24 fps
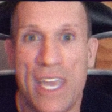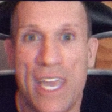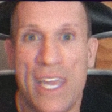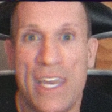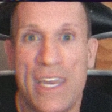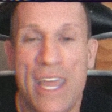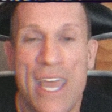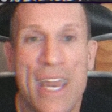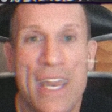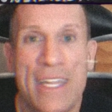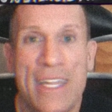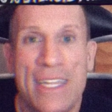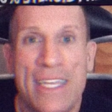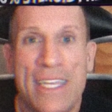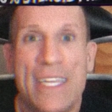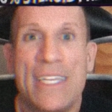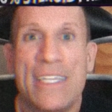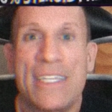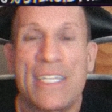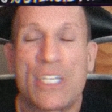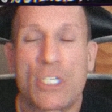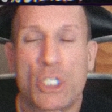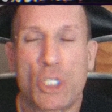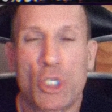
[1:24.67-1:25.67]
and it
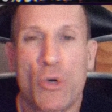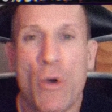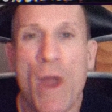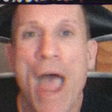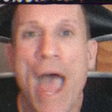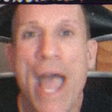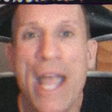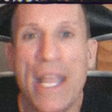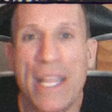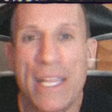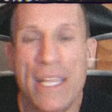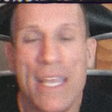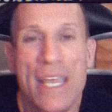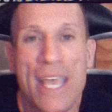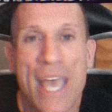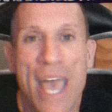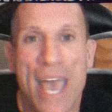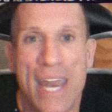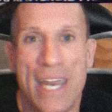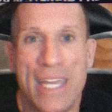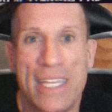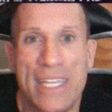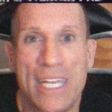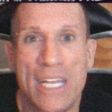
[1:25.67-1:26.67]
didn't detract,
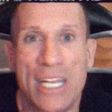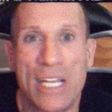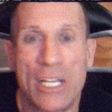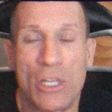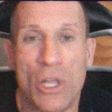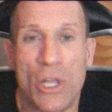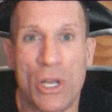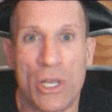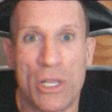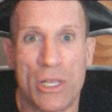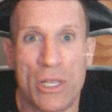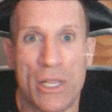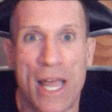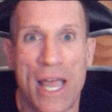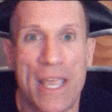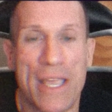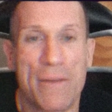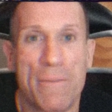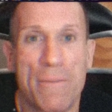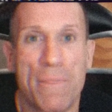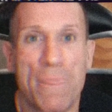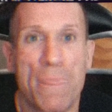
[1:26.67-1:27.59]
and it didn't look like